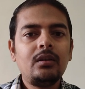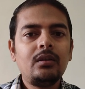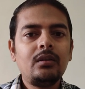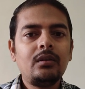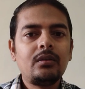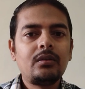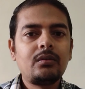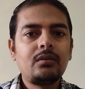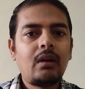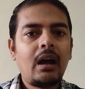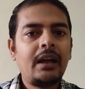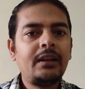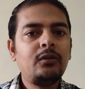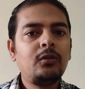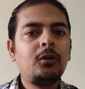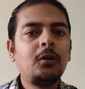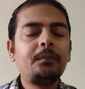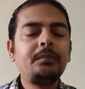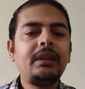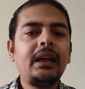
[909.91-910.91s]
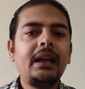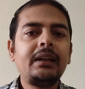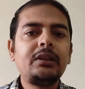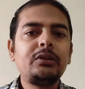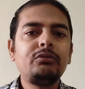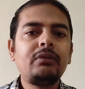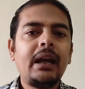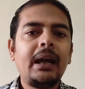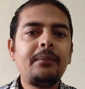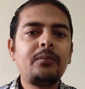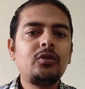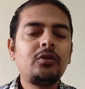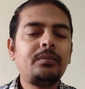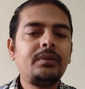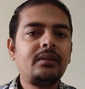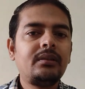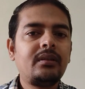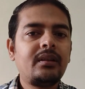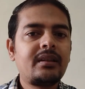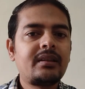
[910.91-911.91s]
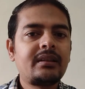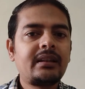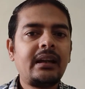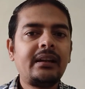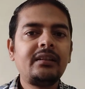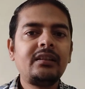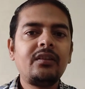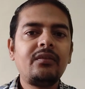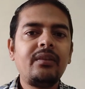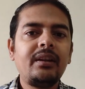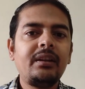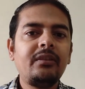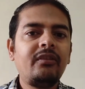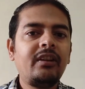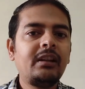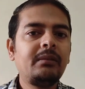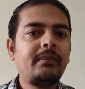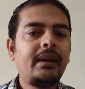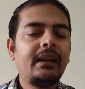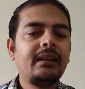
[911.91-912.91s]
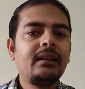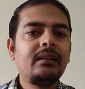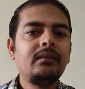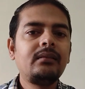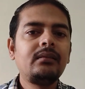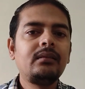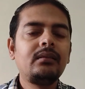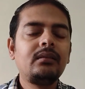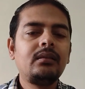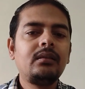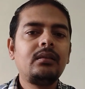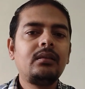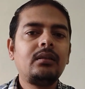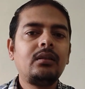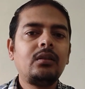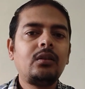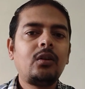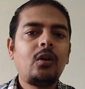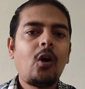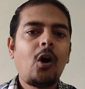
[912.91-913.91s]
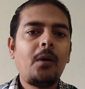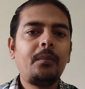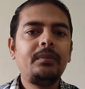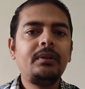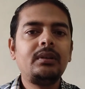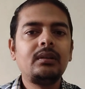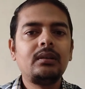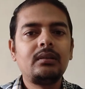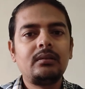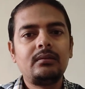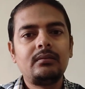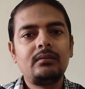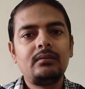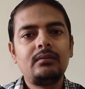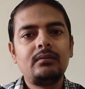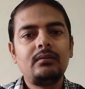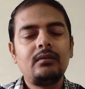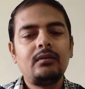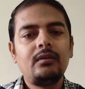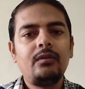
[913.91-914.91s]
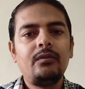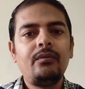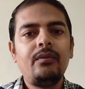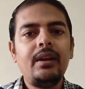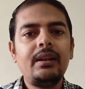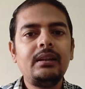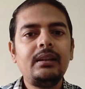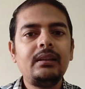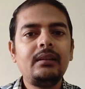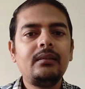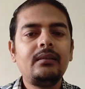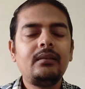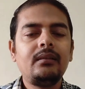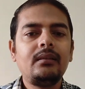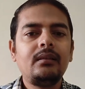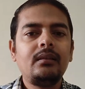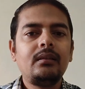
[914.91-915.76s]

So I hope that you have to be understand in a very well manner of the very